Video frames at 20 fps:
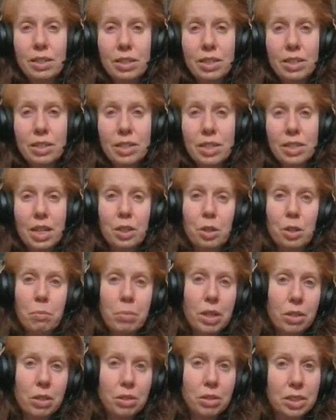is not a
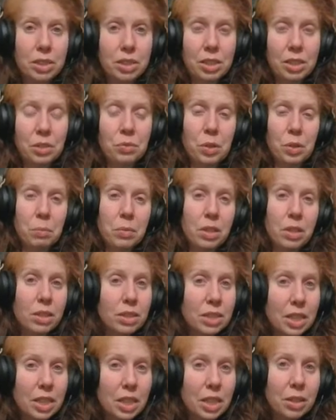comparison of our
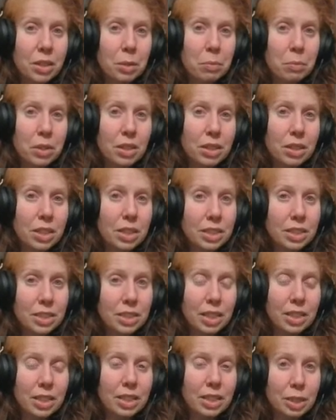military abilities
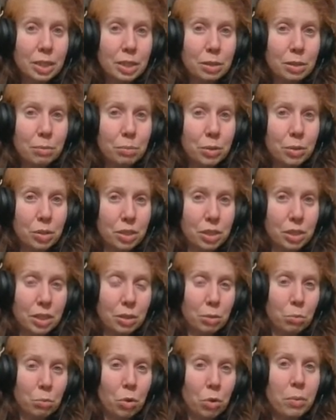at this
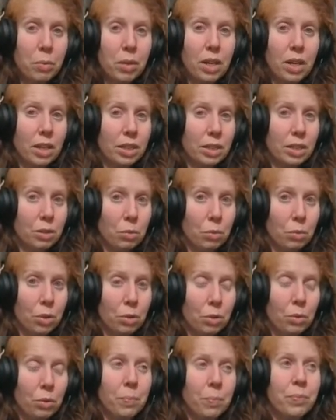particular moment. I don't
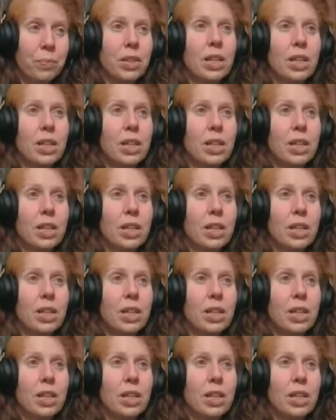know.